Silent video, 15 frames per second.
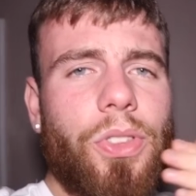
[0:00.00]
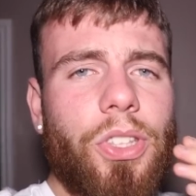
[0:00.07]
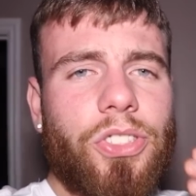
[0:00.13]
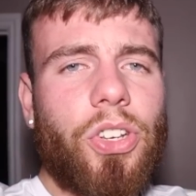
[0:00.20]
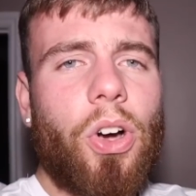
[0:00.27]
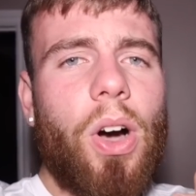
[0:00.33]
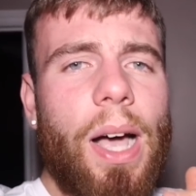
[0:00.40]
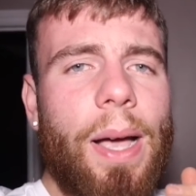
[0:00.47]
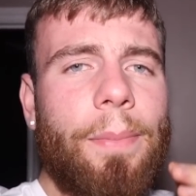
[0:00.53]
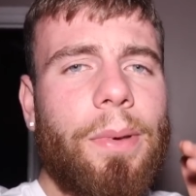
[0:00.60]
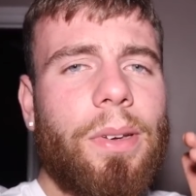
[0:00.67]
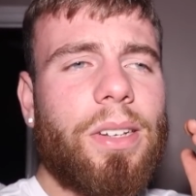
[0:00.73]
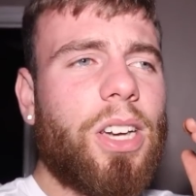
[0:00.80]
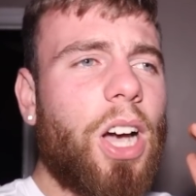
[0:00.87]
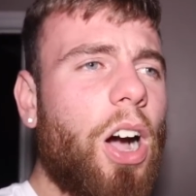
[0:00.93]
the
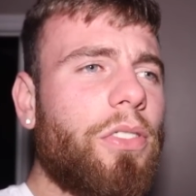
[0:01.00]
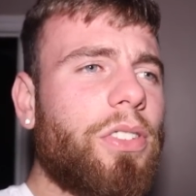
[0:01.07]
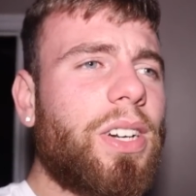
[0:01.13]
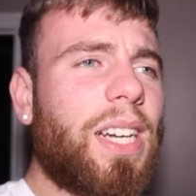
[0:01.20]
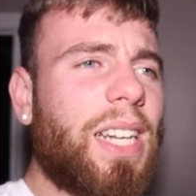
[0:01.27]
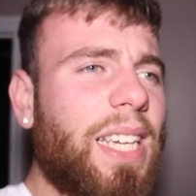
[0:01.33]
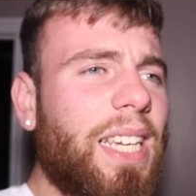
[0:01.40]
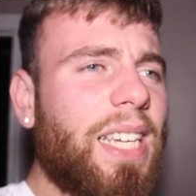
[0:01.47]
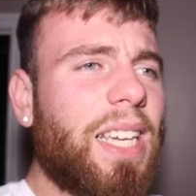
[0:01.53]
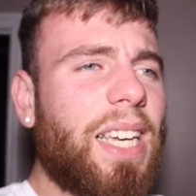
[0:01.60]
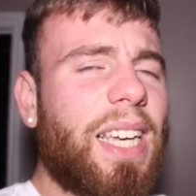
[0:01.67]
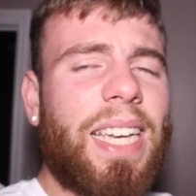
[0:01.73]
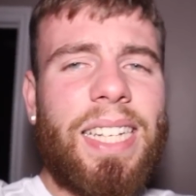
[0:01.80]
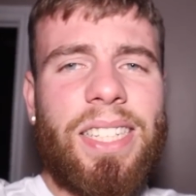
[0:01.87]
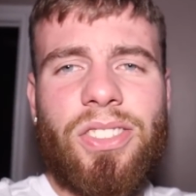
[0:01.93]
time currently
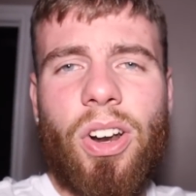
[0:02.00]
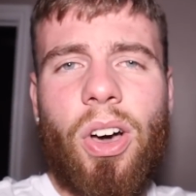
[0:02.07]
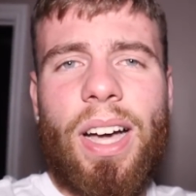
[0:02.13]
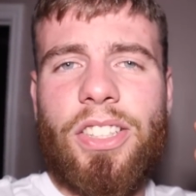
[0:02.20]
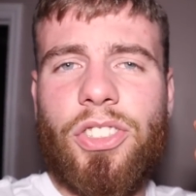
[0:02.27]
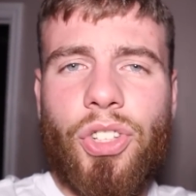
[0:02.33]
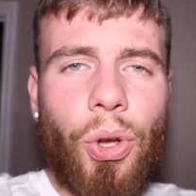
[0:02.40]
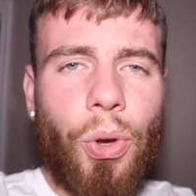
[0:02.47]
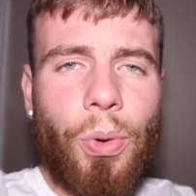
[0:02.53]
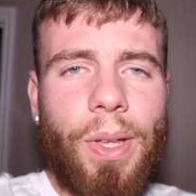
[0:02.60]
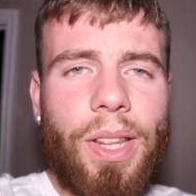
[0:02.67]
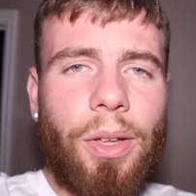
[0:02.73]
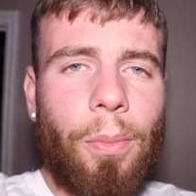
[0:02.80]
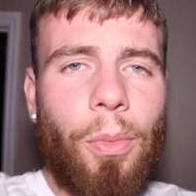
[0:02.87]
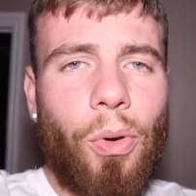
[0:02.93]
is like 2
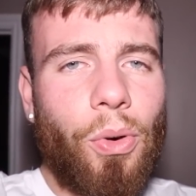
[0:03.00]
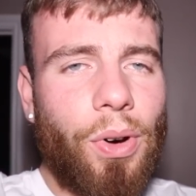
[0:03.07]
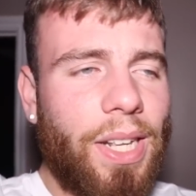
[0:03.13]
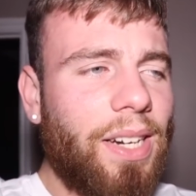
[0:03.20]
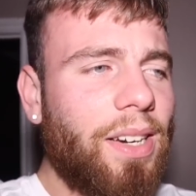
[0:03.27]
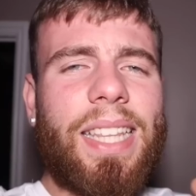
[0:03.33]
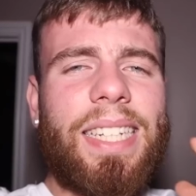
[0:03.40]
a.m.